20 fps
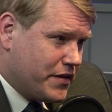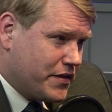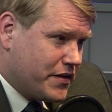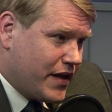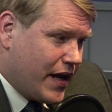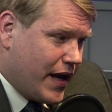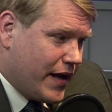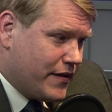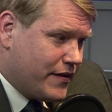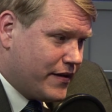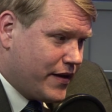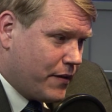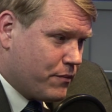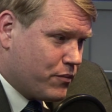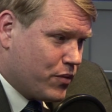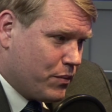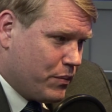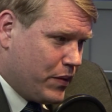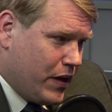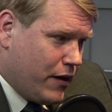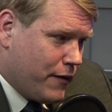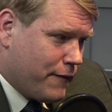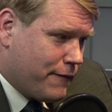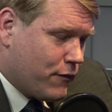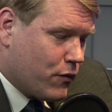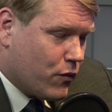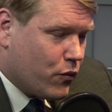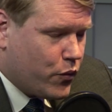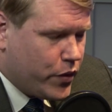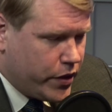that prepare
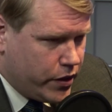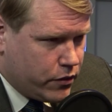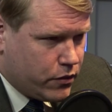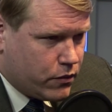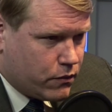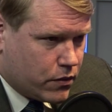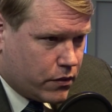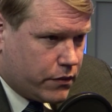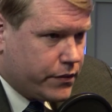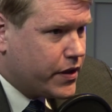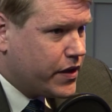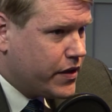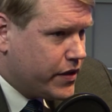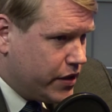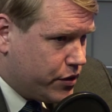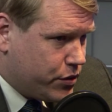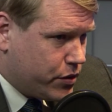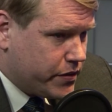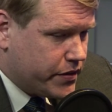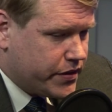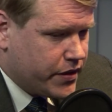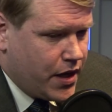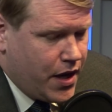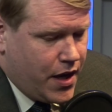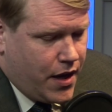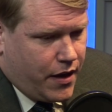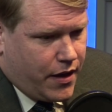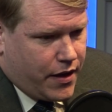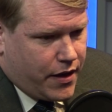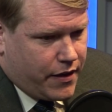for real-world conditions
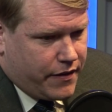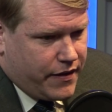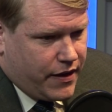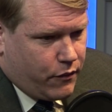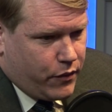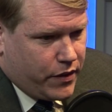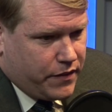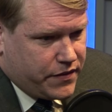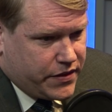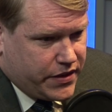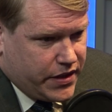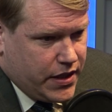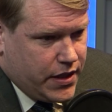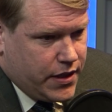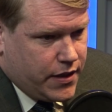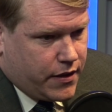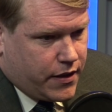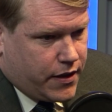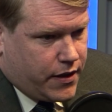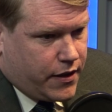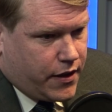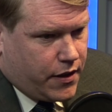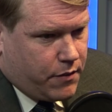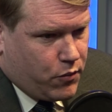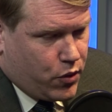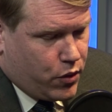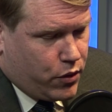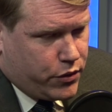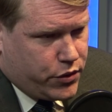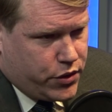that we've seen
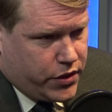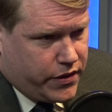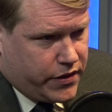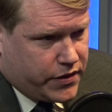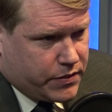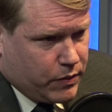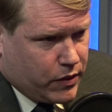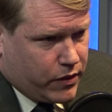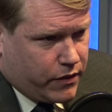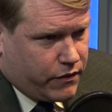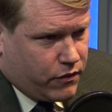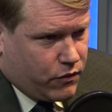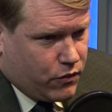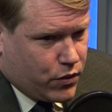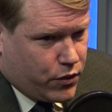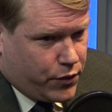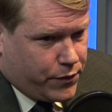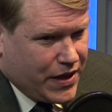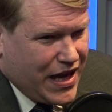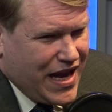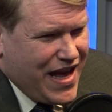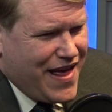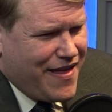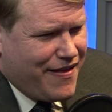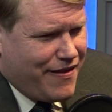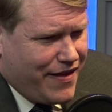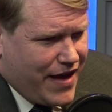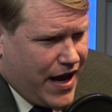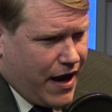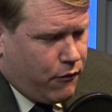emerge in this part of the world.
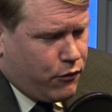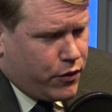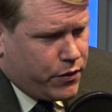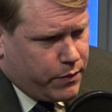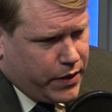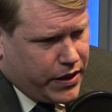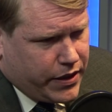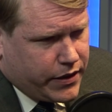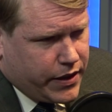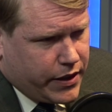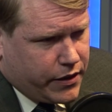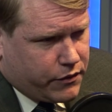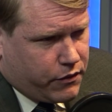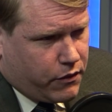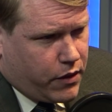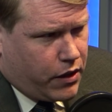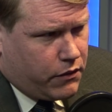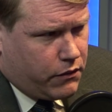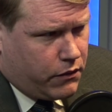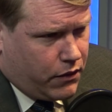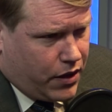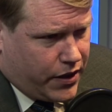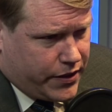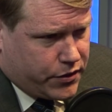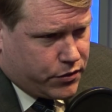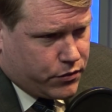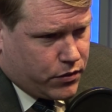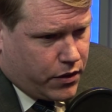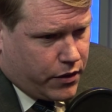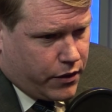That would make NATO a
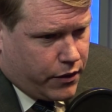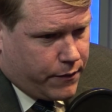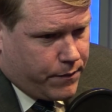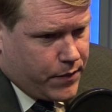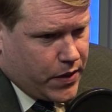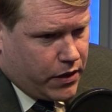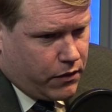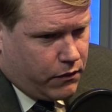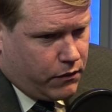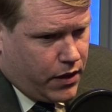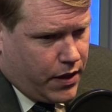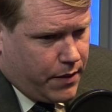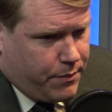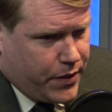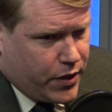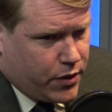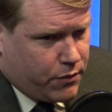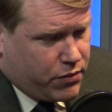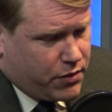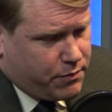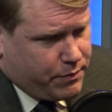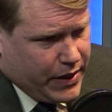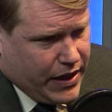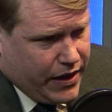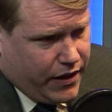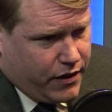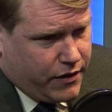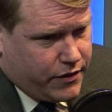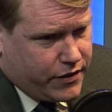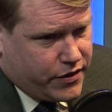lot stronger and a lot better
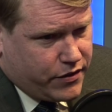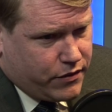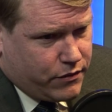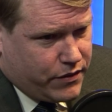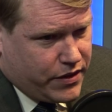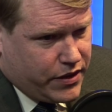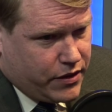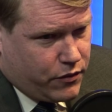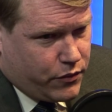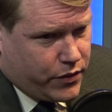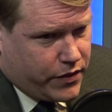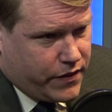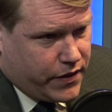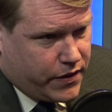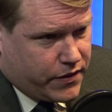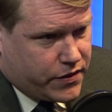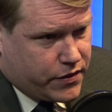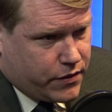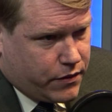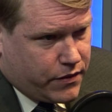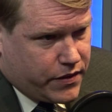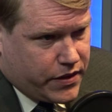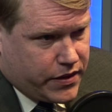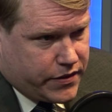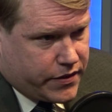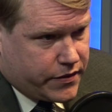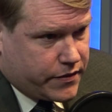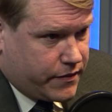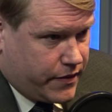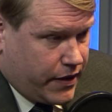prepared to deal with the
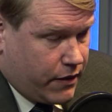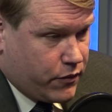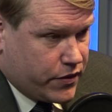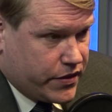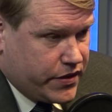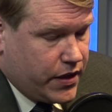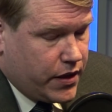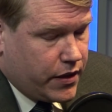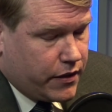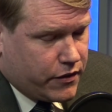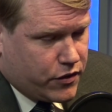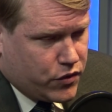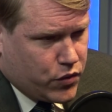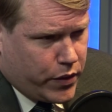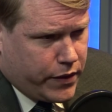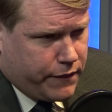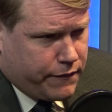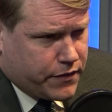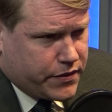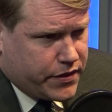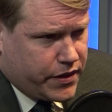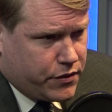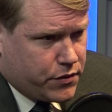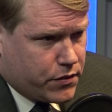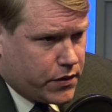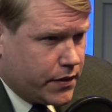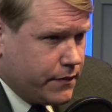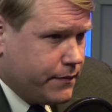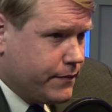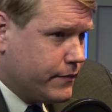uncertainties that we're seeing in the 21st
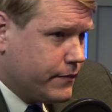century.